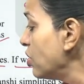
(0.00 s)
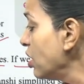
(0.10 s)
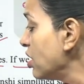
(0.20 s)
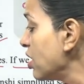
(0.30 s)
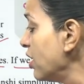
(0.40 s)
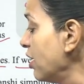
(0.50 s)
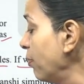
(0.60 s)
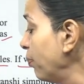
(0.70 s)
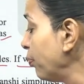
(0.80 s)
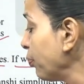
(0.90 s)
she did
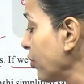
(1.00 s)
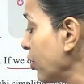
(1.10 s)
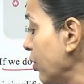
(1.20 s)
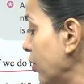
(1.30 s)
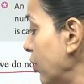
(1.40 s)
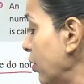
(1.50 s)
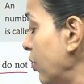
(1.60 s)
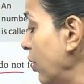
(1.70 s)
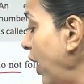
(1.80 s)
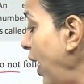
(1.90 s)

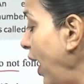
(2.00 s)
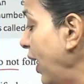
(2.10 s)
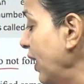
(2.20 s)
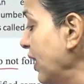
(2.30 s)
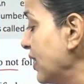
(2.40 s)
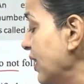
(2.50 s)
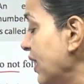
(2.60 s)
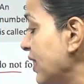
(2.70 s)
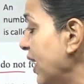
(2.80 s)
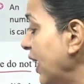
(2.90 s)
adding
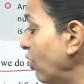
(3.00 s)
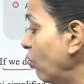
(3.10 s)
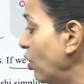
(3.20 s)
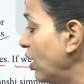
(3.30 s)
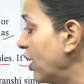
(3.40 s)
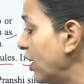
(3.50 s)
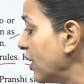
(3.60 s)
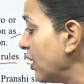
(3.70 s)
6 and 3.